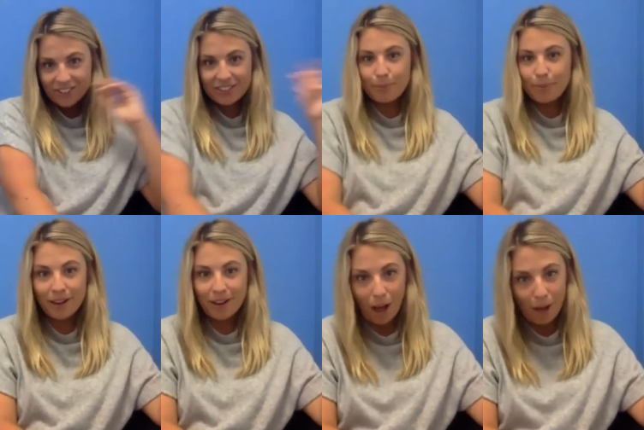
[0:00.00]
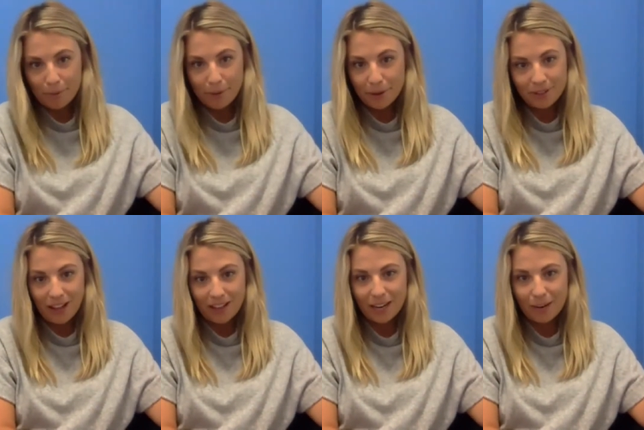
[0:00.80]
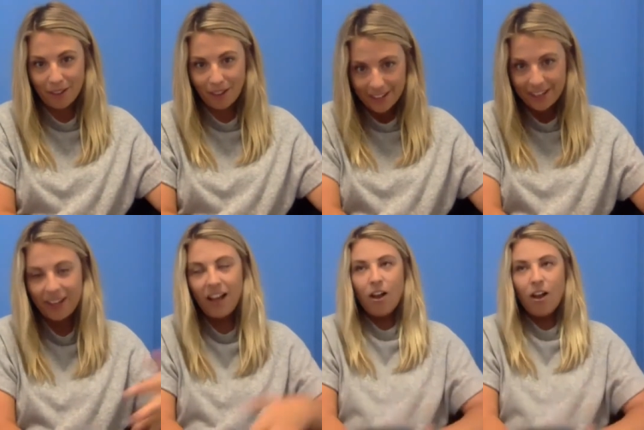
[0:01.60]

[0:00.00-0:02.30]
sipping an almond milk latte with honey,